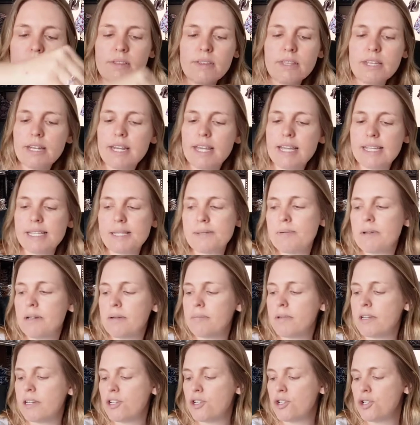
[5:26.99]
The next one I'm
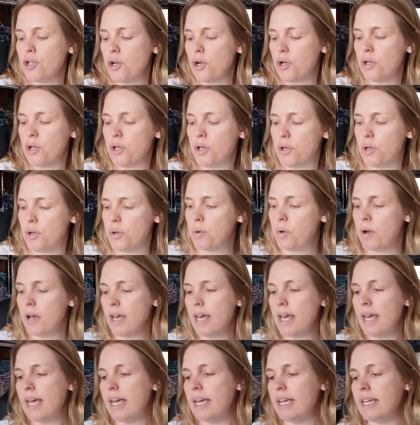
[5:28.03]
going to show you
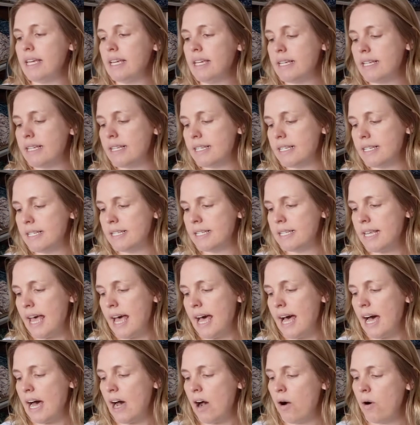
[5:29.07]
is
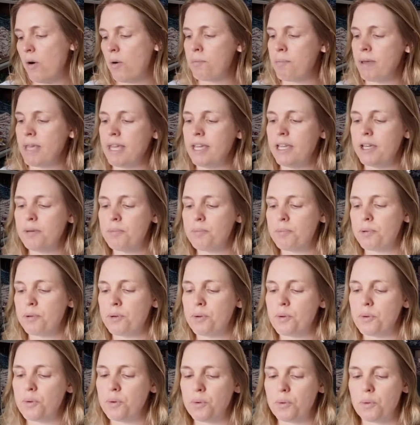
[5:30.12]
our
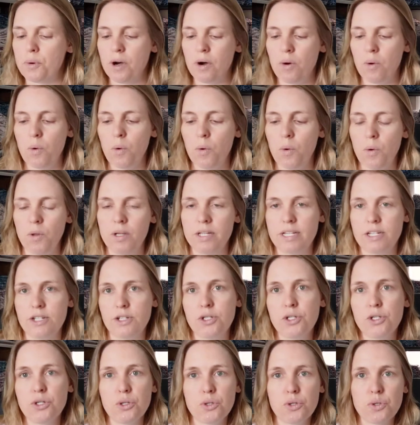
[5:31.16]
Peekaboo all
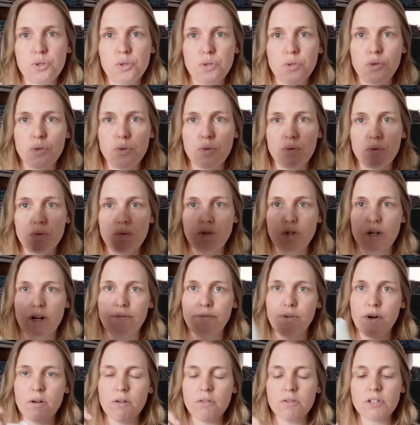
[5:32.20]
into
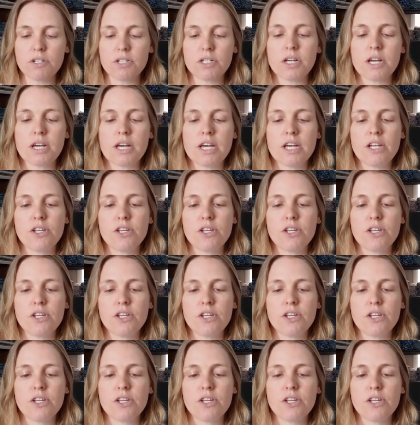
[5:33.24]
trifold.